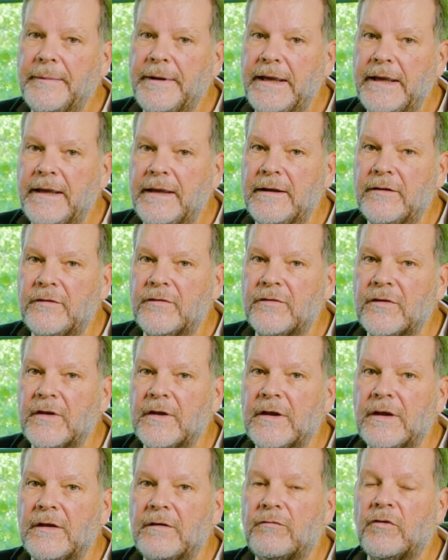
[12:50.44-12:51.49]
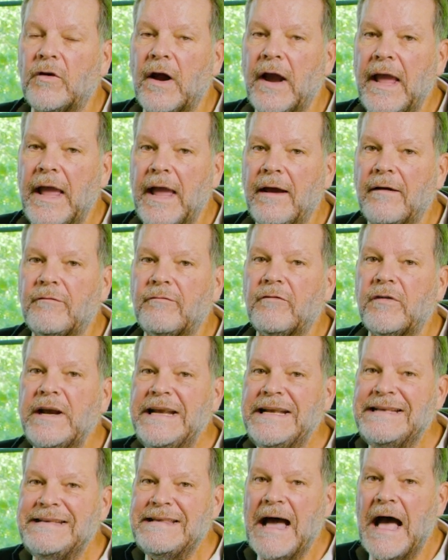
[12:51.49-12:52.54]
is for
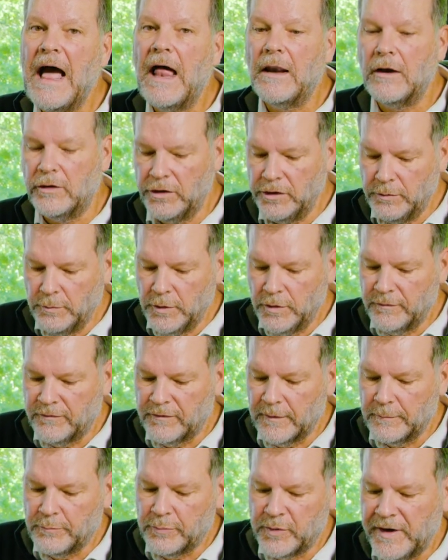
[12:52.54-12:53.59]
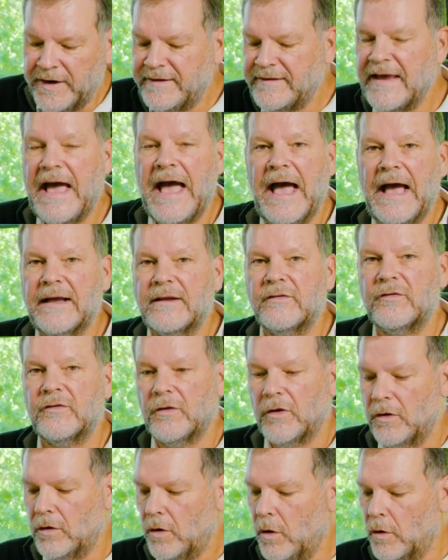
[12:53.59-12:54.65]
every dollar you move from pre-tax
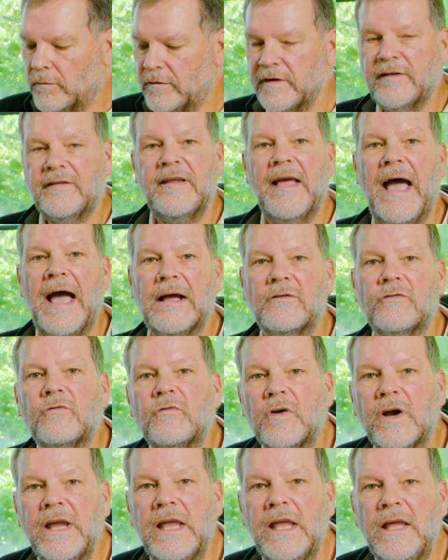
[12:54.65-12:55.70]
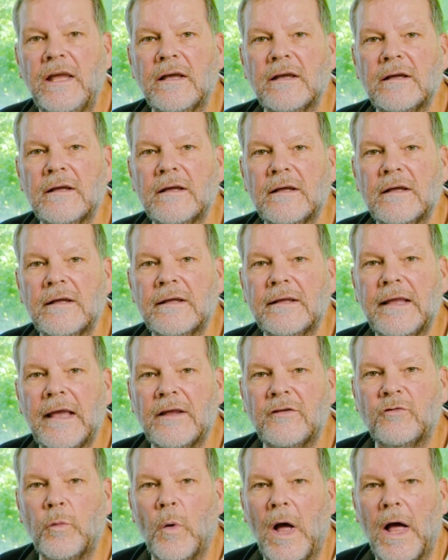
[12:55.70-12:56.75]
over to tax-free,
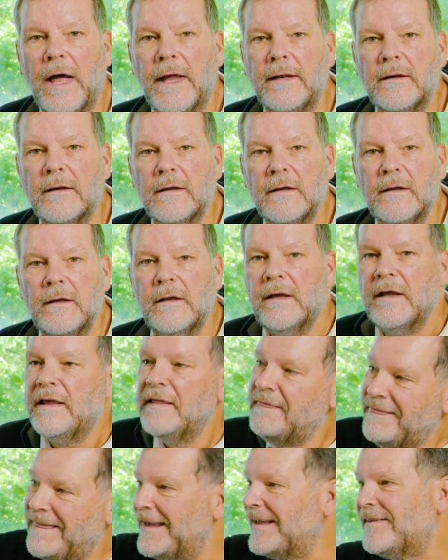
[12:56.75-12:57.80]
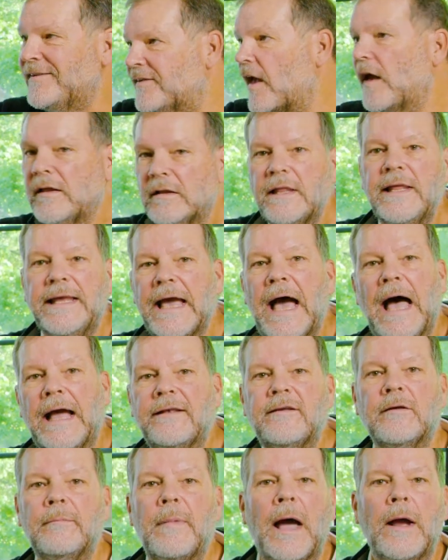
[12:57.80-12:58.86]
guess what? This ugly guy
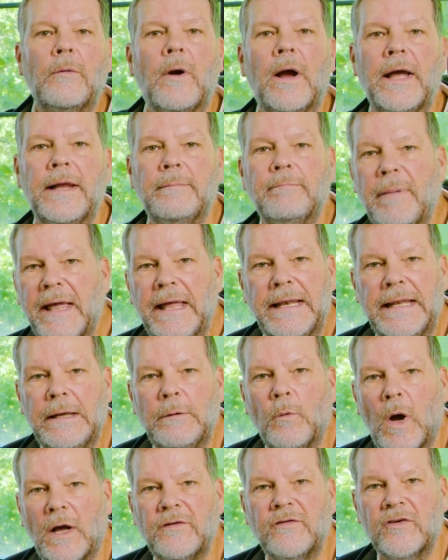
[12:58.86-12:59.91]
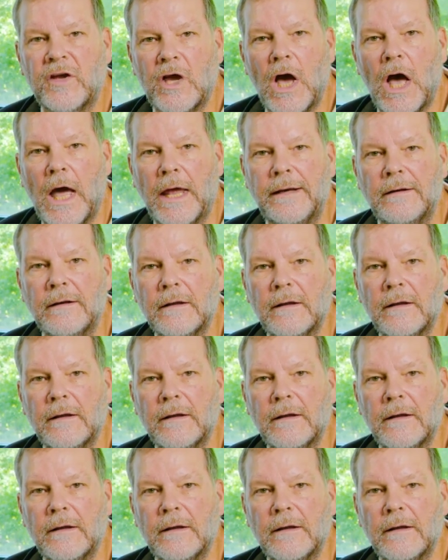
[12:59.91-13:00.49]
to my right, Benny, wants a cut.